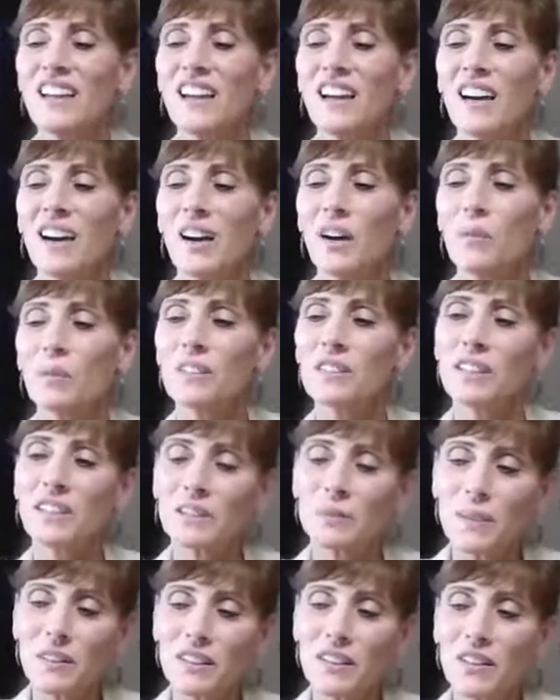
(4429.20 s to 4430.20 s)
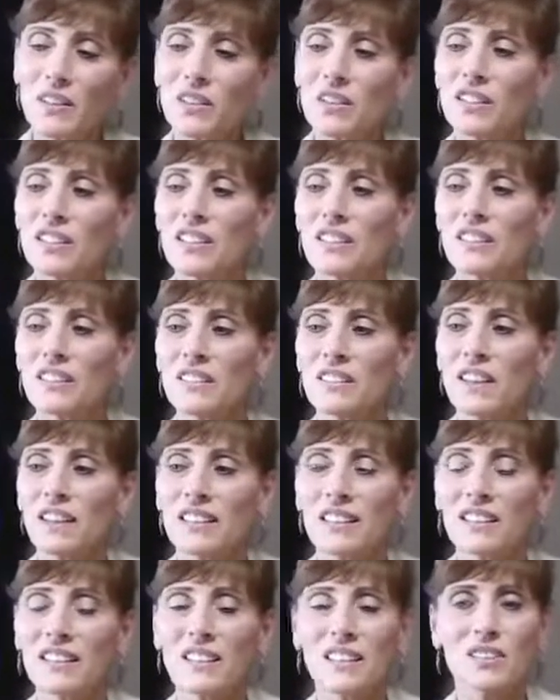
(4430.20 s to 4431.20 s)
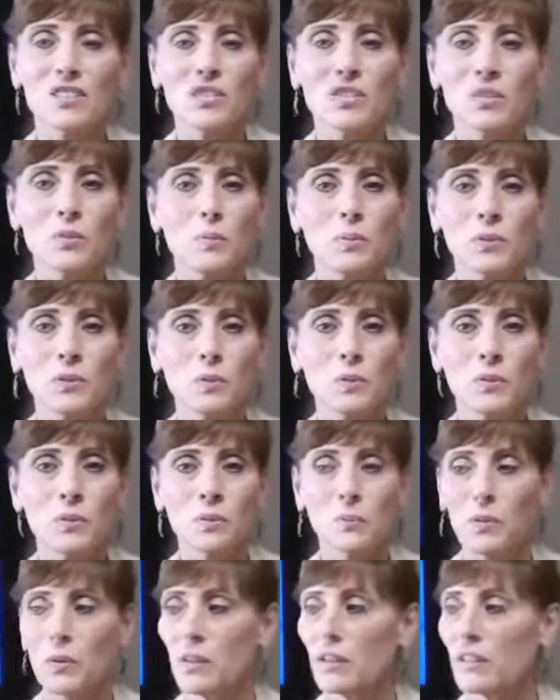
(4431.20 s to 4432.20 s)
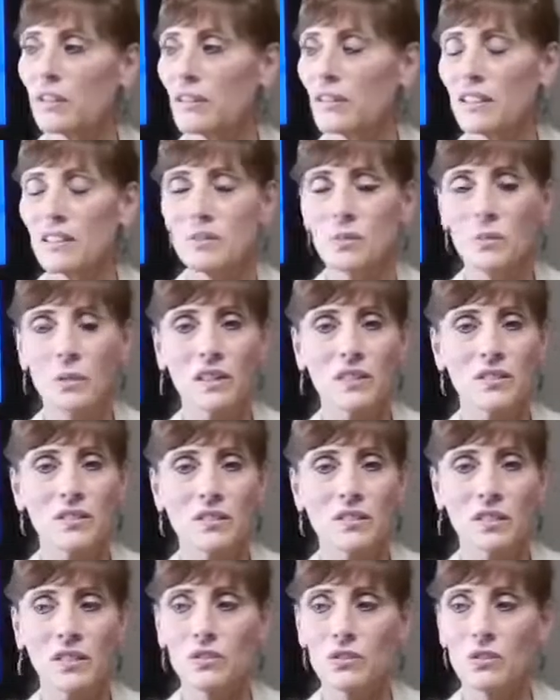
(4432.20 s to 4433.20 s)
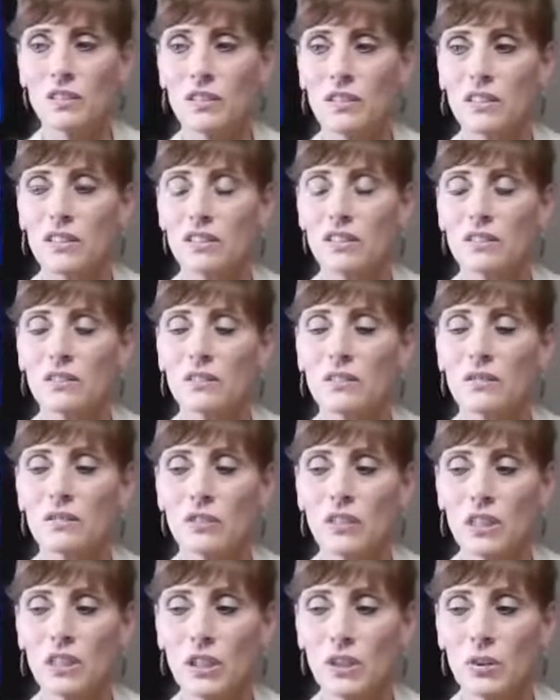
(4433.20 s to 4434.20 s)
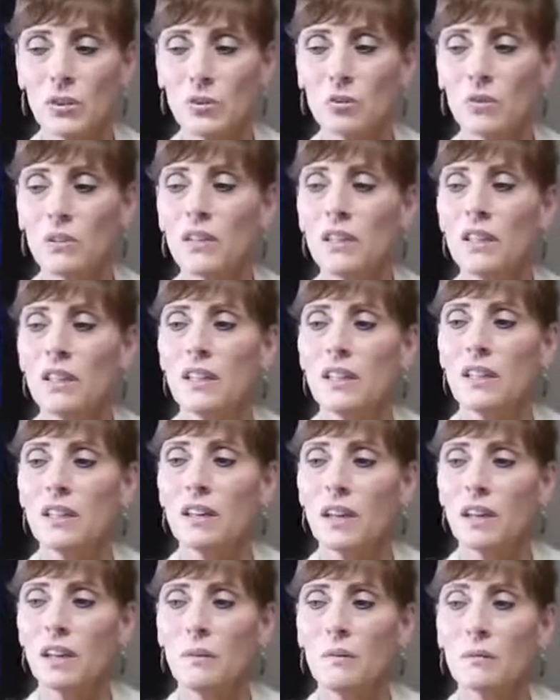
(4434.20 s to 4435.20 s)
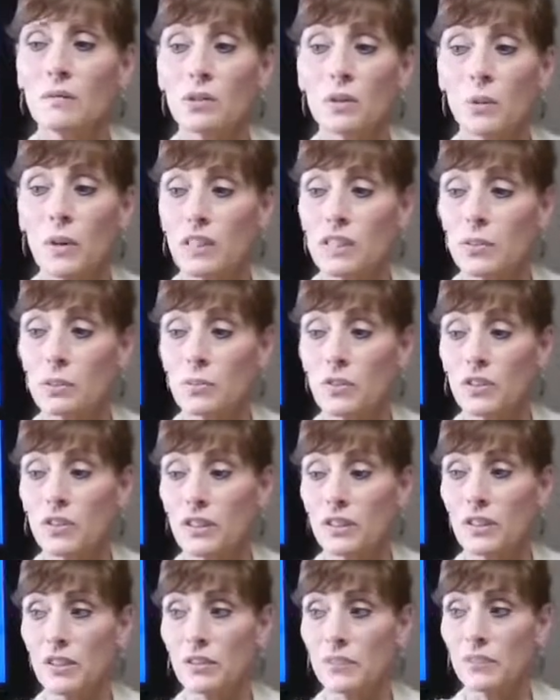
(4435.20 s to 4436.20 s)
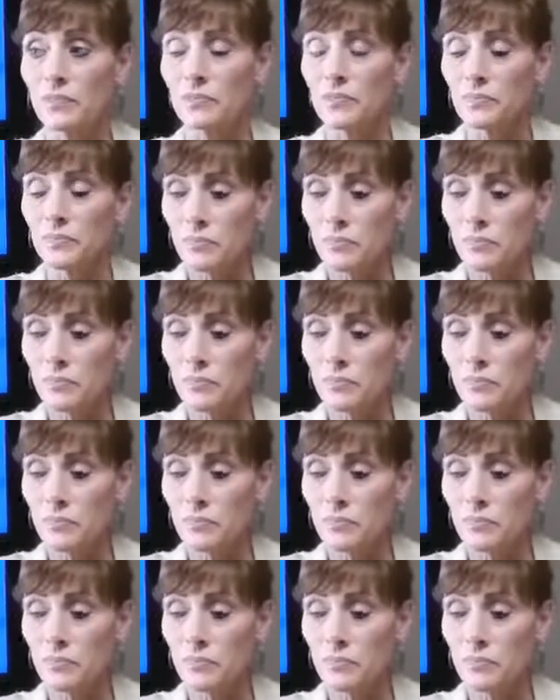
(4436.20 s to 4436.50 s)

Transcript: Uh, we talked about that earlier. I think that's super duper important. That's why I do the Ultra Clear Renew um, twice per year.